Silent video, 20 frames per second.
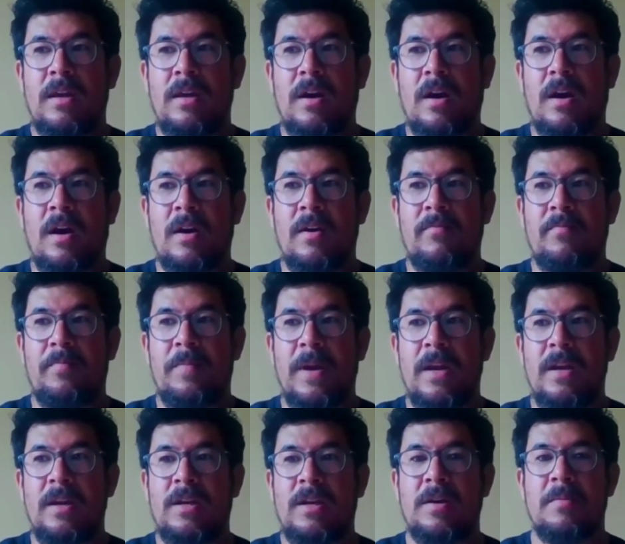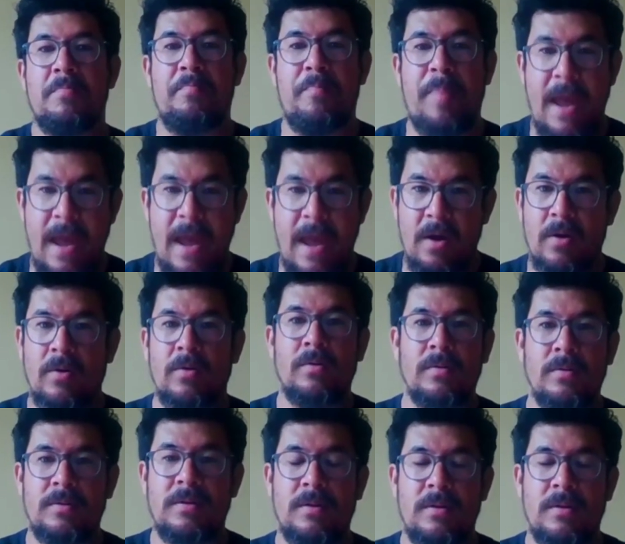I've been
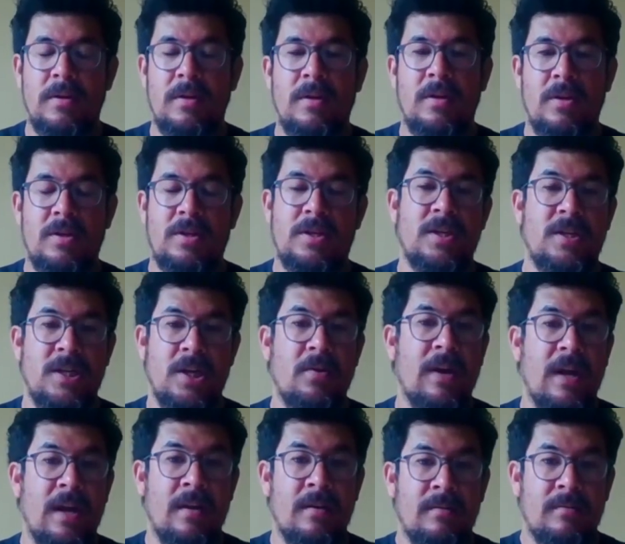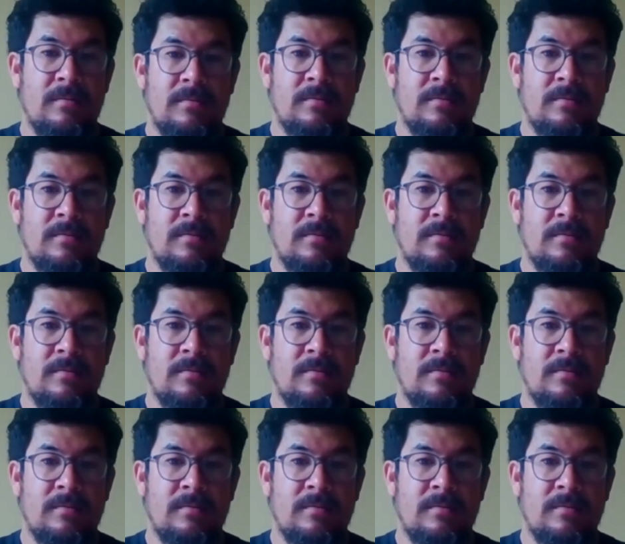compelled to do it